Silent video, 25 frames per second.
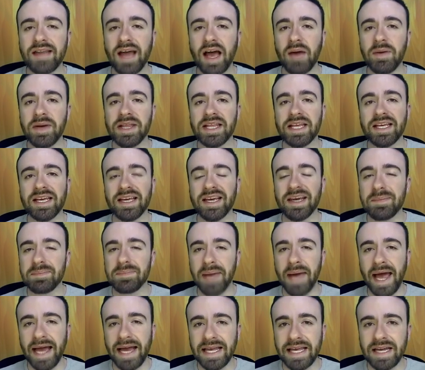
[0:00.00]
That way they can get
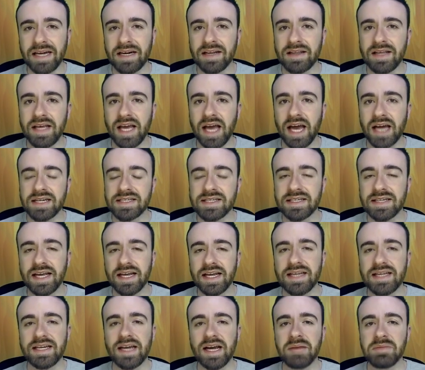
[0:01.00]
back in on the action
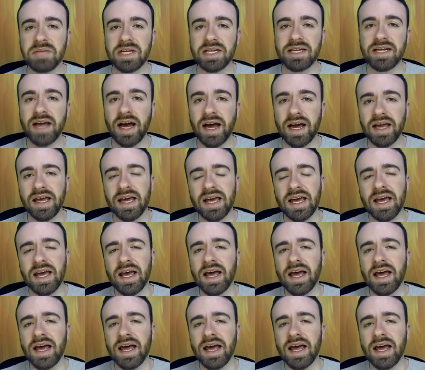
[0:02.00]
anytime they die.